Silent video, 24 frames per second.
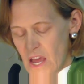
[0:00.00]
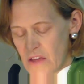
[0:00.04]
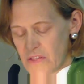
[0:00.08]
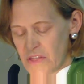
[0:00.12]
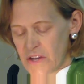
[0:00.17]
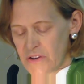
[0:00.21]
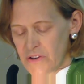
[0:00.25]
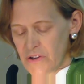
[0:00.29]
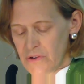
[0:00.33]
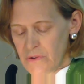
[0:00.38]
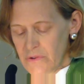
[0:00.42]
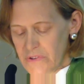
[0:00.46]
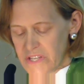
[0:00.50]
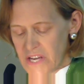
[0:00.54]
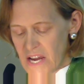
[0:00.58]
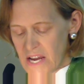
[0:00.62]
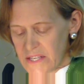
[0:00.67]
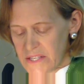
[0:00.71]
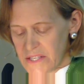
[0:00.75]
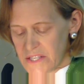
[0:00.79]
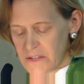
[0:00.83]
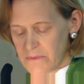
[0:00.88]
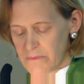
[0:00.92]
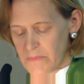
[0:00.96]
The New
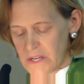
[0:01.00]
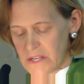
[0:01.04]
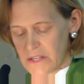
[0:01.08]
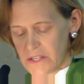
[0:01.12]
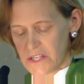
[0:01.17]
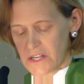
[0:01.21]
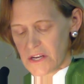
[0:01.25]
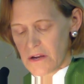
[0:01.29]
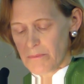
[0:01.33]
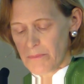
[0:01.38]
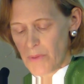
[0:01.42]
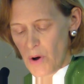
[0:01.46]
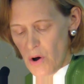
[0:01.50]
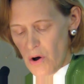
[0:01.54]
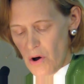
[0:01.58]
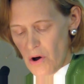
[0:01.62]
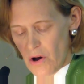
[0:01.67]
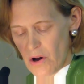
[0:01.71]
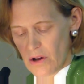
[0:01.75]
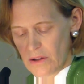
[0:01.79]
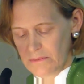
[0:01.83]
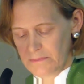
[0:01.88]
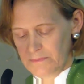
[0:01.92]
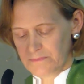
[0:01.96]
Testament
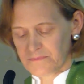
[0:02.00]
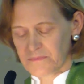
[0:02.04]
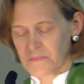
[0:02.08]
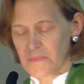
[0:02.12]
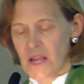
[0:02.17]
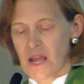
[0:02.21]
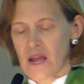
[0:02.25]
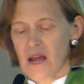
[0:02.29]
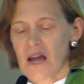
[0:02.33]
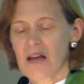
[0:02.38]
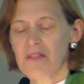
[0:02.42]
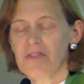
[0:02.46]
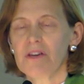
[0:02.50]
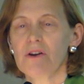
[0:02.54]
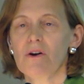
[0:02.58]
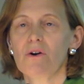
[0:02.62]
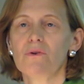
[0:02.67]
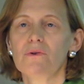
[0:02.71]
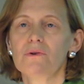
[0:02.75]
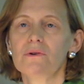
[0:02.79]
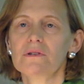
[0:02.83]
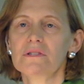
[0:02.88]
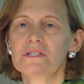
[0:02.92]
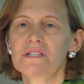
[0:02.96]
Paul and the
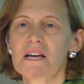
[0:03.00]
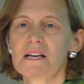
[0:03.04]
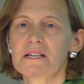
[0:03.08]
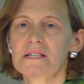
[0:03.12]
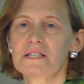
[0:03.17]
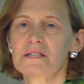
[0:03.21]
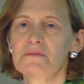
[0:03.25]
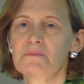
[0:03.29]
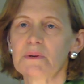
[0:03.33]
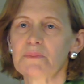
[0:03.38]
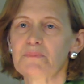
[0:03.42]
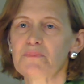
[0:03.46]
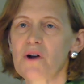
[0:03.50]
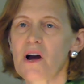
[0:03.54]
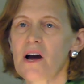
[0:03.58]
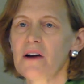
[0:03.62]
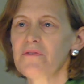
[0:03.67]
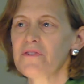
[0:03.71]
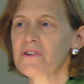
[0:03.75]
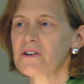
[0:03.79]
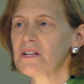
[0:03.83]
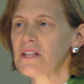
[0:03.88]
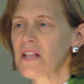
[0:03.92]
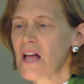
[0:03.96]
Old Testament
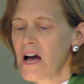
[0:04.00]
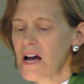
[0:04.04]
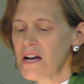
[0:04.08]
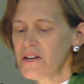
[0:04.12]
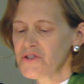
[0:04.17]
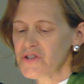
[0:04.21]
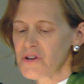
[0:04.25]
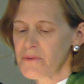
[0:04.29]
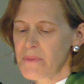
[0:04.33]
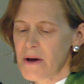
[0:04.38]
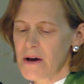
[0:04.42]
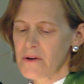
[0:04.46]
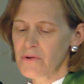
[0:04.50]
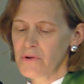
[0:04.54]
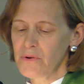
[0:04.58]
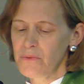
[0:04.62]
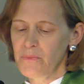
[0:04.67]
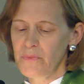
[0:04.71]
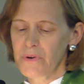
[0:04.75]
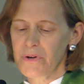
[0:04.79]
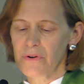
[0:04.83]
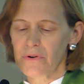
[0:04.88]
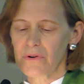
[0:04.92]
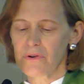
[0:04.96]
prophet Elijah, about
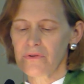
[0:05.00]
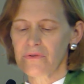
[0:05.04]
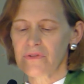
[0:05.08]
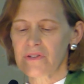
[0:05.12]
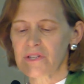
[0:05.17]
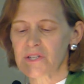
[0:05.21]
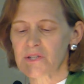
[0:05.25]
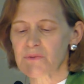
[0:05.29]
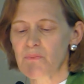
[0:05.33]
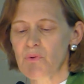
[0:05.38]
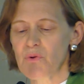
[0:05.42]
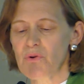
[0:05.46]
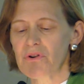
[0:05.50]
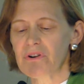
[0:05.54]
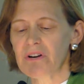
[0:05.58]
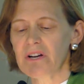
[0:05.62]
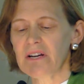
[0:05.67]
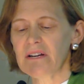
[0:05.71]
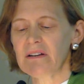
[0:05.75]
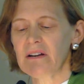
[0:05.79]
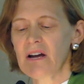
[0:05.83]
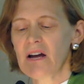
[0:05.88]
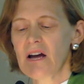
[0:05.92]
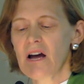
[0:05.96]
whom we heard this
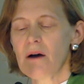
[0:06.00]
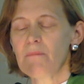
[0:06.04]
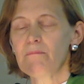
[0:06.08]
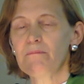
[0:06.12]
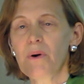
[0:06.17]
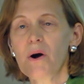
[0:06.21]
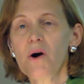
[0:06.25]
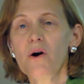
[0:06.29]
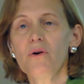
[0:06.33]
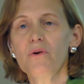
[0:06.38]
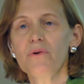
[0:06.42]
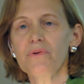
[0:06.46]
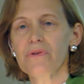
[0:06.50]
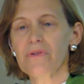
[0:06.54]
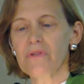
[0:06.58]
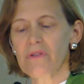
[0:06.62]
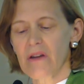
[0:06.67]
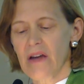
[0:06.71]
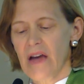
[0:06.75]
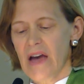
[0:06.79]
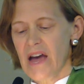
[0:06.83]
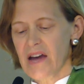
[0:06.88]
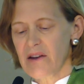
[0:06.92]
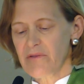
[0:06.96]
morning, both
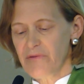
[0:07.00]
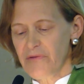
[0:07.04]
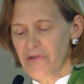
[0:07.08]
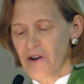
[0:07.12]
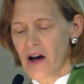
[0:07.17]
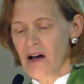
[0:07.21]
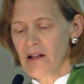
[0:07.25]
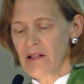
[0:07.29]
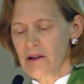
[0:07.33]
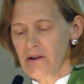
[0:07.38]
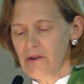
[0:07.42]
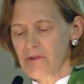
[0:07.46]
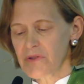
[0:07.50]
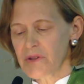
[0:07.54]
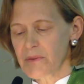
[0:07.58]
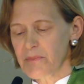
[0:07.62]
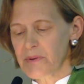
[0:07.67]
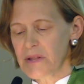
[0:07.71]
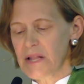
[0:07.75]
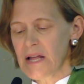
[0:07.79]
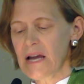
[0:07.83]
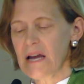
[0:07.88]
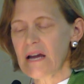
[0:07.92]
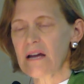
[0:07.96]
had followed the
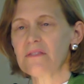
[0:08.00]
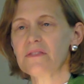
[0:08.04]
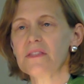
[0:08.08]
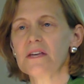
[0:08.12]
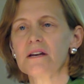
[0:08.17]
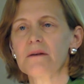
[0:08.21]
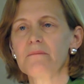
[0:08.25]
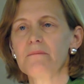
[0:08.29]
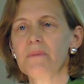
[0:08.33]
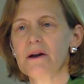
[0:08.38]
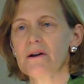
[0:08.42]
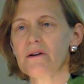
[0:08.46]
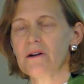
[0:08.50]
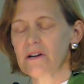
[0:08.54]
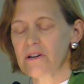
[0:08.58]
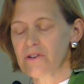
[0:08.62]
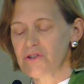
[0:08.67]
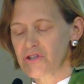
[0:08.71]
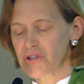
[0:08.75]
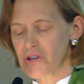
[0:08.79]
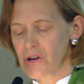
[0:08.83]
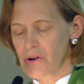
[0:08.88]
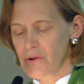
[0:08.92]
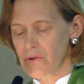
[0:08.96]
plan that America
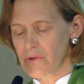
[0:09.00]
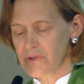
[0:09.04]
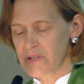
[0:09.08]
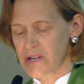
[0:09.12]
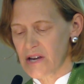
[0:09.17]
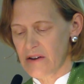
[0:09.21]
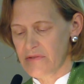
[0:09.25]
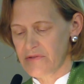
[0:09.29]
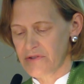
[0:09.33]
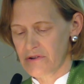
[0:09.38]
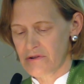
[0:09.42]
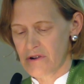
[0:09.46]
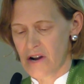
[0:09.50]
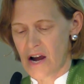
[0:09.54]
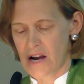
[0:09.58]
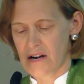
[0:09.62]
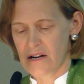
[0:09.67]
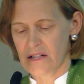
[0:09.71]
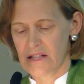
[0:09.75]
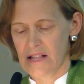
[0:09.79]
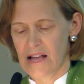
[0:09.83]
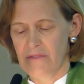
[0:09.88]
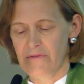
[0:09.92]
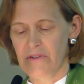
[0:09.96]
chose after
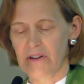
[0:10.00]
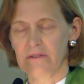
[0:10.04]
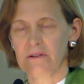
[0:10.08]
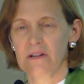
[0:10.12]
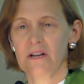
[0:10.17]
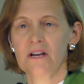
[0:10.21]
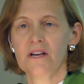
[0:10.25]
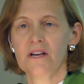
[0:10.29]
9/11,